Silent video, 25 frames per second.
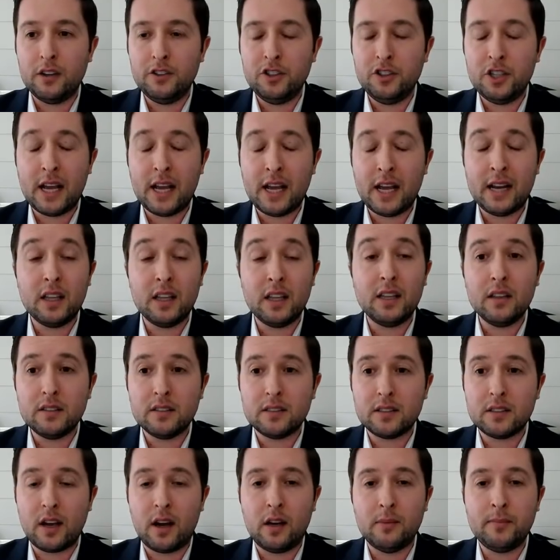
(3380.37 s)
Janet
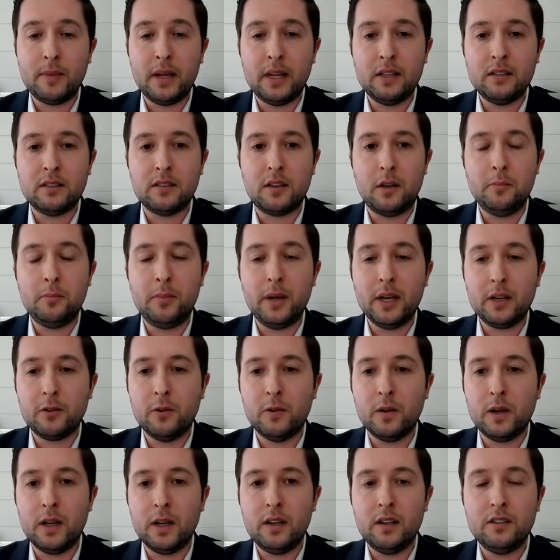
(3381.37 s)
Yellen's comments on
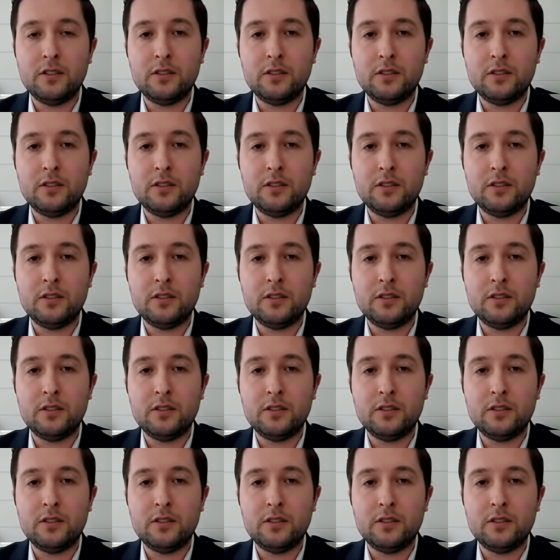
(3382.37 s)
Bitcoin.